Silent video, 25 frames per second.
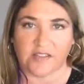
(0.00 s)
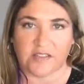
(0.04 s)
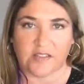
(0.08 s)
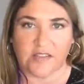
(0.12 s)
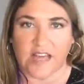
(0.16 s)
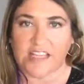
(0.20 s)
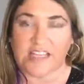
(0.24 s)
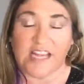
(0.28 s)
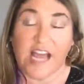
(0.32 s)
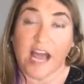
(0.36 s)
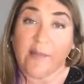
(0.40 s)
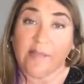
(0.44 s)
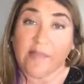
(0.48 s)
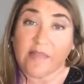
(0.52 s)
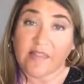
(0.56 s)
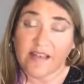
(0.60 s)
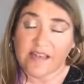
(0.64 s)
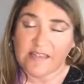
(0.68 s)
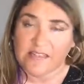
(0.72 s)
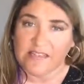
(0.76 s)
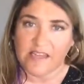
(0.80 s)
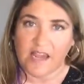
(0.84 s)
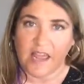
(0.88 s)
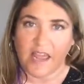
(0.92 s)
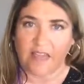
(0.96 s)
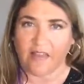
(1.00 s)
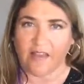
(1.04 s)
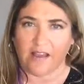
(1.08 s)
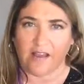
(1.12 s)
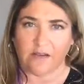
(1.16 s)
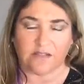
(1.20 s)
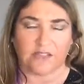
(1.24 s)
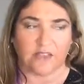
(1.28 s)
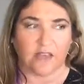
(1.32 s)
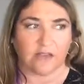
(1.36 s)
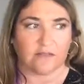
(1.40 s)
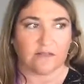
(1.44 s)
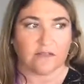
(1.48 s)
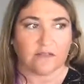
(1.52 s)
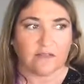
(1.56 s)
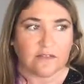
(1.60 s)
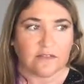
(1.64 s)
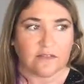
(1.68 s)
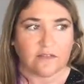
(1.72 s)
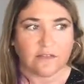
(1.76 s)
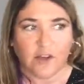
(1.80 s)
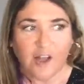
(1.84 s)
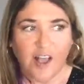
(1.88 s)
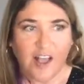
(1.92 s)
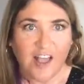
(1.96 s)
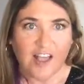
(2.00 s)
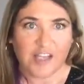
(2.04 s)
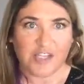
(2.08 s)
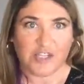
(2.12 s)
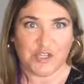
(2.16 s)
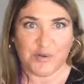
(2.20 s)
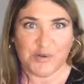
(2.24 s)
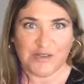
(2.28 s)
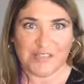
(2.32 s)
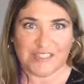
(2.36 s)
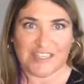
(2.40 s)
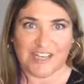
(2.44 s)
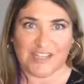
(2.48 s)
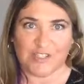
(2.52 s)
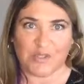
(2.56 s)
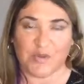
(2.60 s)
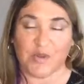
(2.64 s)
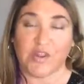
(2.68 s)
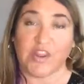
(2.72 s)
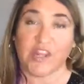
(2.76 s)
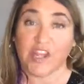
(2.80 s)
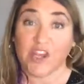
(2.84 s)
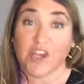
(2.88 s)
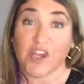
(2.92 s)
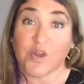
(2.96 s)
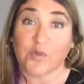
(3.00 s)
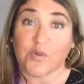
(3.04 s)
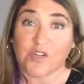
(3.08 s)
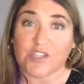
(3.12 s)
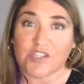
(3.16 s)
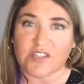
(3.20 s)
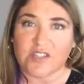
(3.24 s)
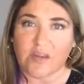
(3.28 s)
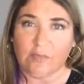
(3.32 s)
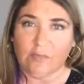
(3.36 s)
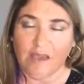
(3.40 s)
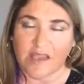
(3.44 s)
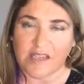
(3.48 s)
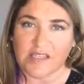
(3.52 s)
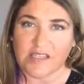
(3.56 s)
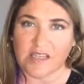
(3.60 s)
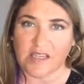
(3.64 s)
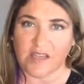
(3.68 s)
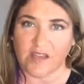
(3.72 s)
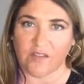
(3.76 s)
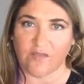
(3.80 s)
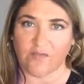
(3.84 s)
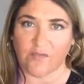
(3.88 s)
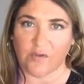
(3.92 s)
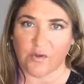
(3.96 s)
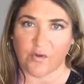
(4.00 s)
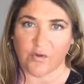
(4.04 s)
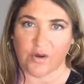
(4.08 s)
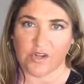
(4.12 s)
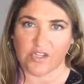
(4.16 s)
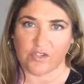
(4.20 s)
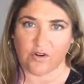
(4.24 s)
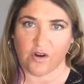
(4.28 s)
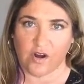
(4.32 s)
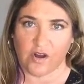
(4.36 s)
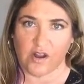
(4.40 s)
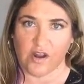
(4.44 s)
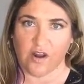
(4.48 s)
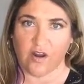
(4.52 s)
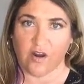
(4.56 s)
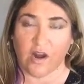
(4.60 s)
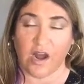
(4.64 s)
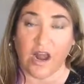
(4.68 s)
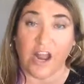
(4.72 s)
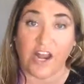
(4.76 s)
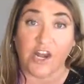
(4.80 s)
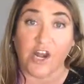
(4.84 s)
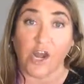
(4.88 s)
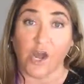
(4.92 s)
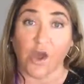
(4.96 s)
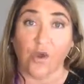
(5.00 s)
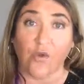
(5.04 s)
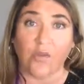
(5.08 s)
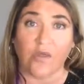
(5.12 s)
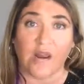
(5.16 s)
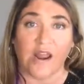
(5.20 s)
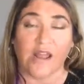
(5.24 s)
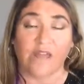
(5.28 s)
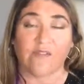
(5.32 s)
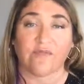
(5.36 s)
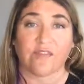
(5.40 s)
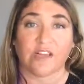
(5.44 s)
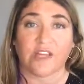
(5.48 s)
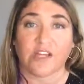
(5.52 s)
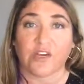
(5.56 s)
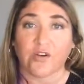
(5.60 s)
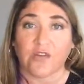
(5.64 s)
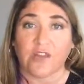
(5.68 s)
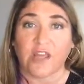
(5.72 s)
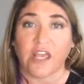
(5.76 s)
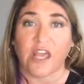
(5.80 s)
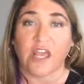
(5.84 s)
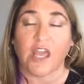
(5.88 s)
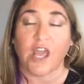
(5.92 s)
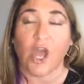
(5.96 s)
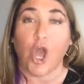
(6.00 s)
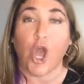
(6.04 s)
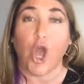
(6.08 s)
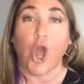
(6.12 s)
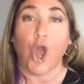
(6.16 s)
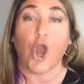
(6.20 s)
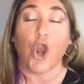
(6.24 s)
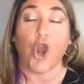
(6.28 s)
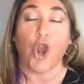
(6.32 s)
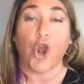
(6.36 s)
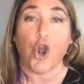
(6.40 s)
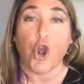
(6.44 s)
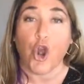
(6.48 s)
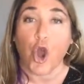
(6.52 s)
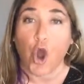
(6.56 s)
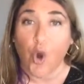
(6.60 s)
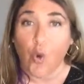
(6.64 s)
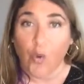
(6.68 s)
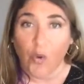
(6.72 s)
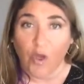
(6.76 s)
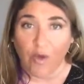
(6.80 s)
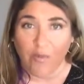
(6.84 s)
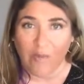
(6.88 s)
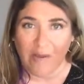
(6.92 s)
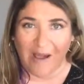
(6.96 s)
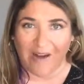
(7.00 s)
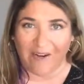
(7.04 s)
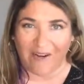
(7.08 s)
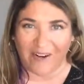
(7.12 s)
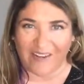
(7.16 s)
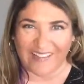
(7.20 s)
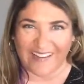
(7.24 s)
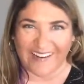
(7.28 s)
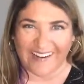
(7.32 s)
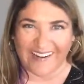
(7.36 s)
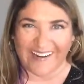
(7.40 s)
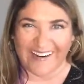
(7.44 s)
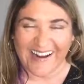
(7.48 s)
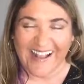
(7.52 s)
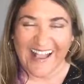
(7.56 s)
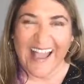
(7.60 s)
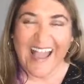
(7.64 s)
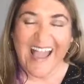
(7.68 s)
That happened last night. Like I was like, ooh, Chuy's sounds really good, which is a Mexican food restaurant here. And I know that I have literally no willpower there.